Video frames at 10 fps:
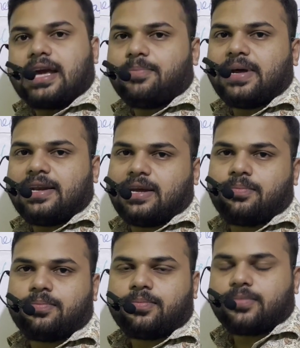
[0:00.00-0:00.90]
table
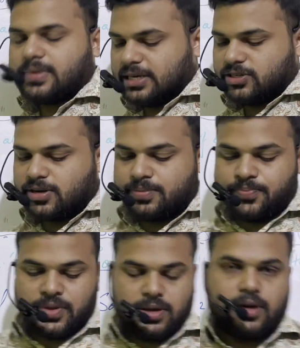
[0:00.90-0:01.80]
name. That's all.
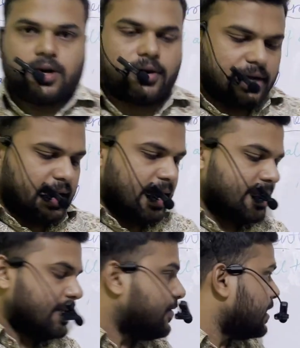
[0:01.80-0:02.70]
Okay,
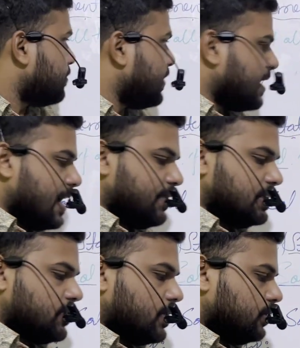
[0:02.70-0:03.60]
another one query I
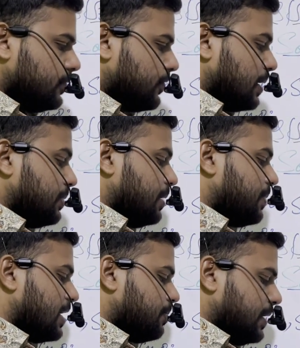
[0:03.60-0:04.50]
will solve from
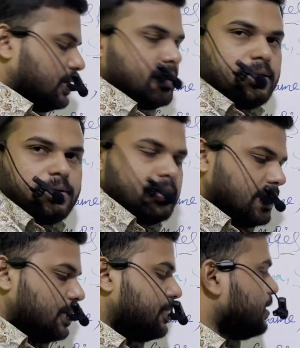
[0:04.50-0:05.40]
department
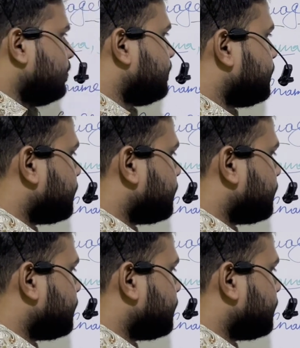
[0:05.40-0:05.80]
table.